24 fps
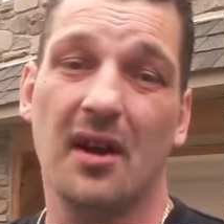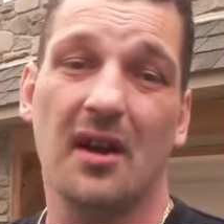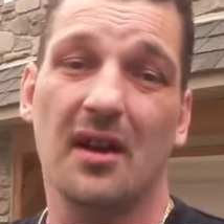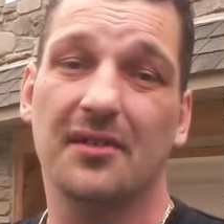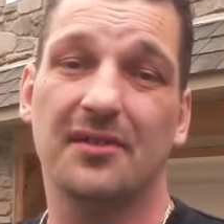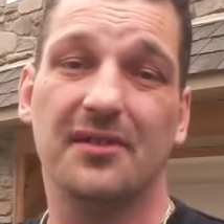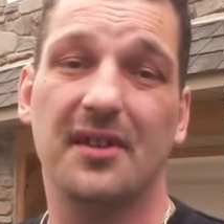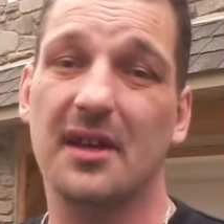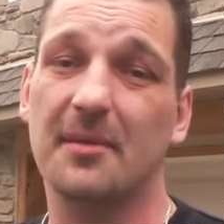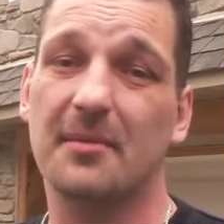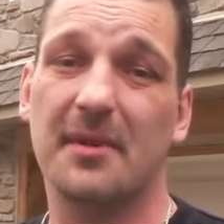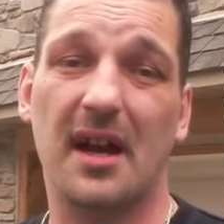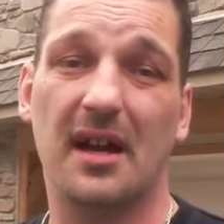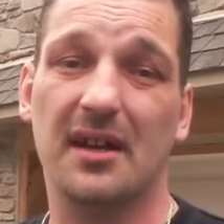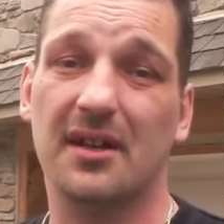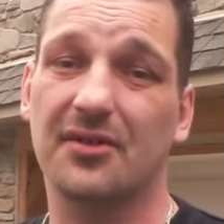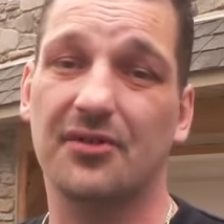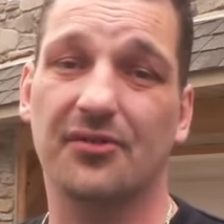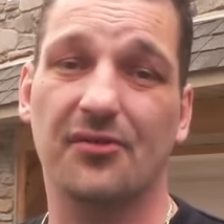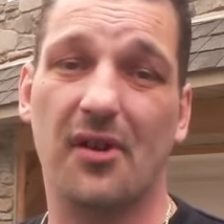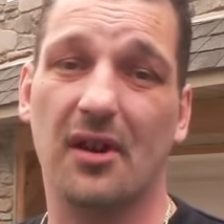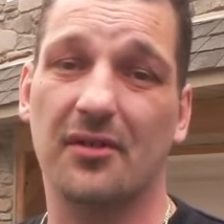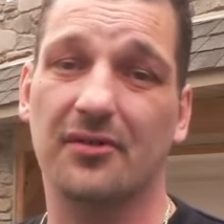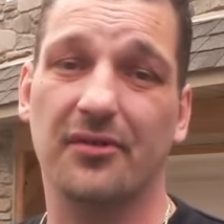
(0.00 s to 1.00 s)
Same kind of
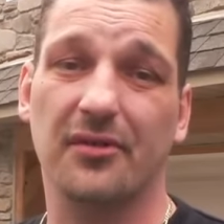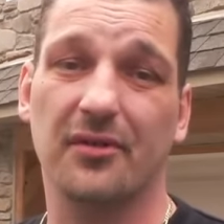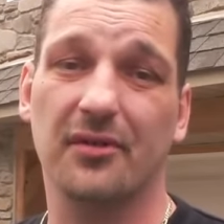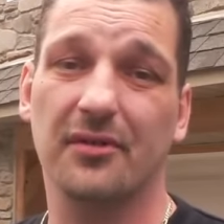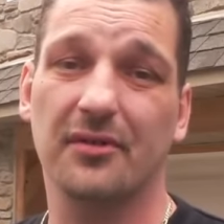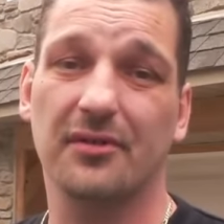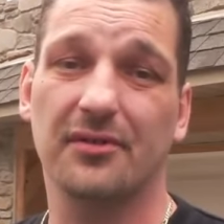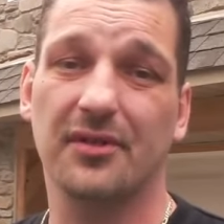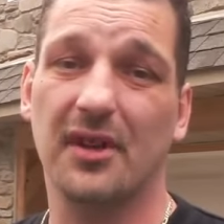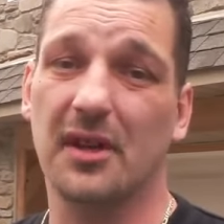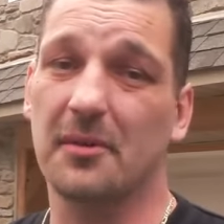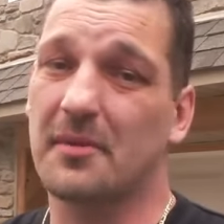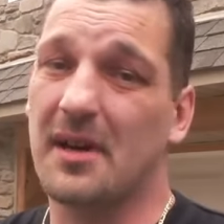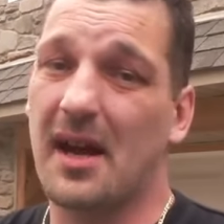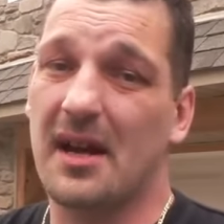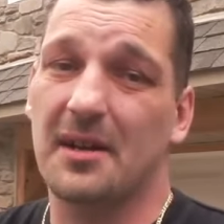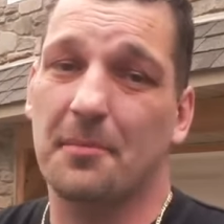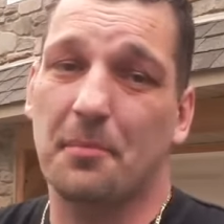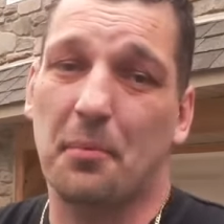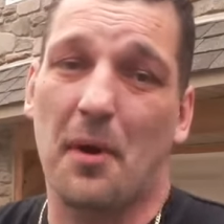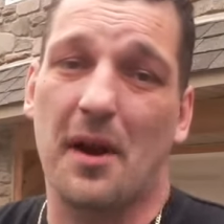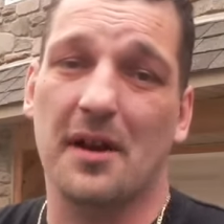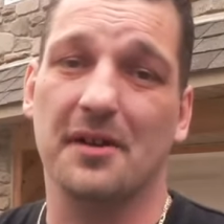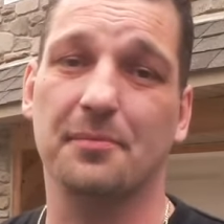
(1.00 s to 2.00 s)
structure, same kind
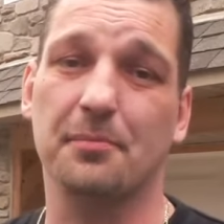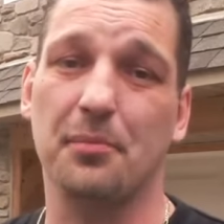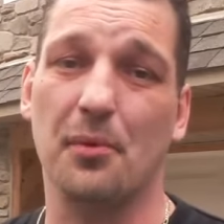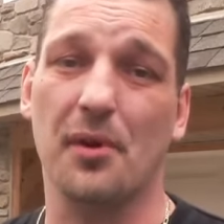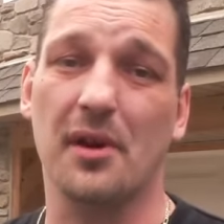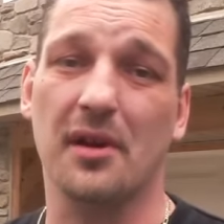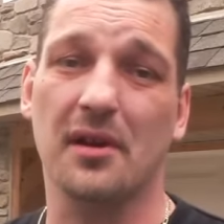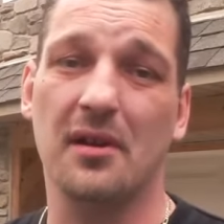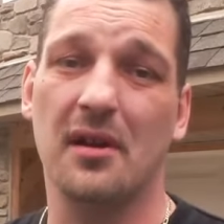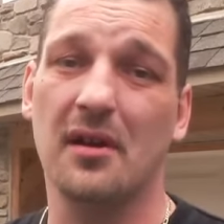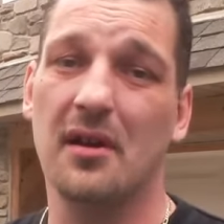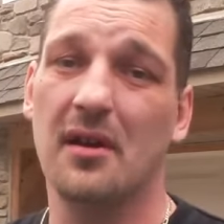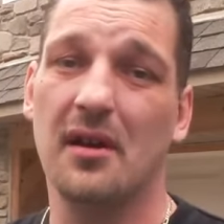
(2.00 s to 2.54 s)
of price point.